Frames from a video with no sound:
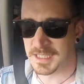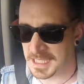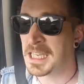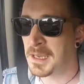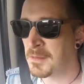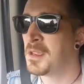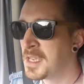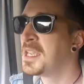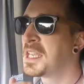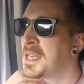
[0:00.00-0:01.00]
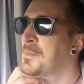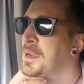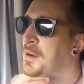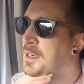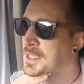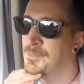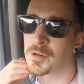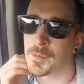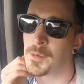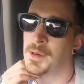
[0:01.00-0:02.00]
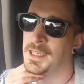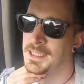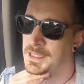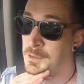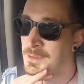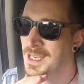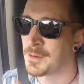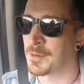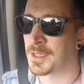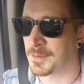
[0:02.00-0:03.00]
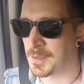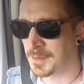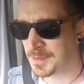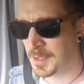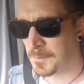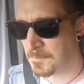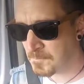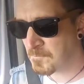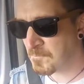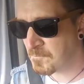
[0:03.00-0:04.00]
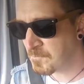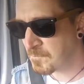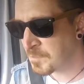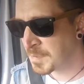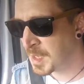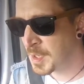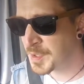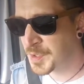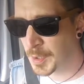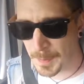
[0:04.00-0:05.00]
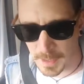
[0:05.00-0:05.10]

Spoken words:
getting back on it. It's a proper wedding. It's an all-day one as well, so super